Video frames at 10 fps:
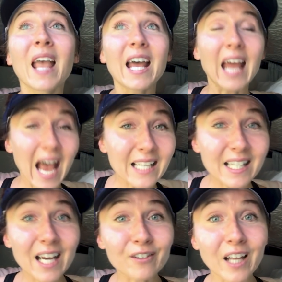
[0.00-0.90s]
and ask
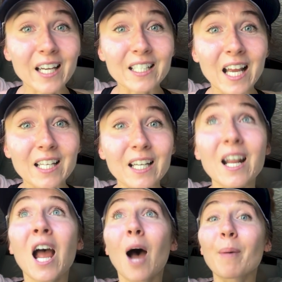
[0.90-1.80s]
the airline attendant
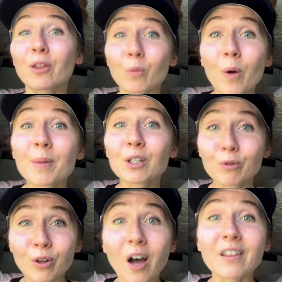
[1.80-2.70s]
about the woman who
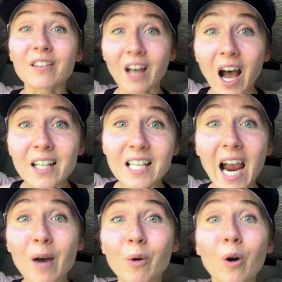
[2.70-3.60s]
thought that the hot
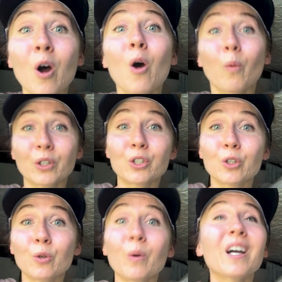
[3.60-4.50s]
towel was
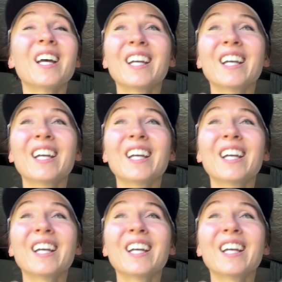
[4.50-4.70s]
to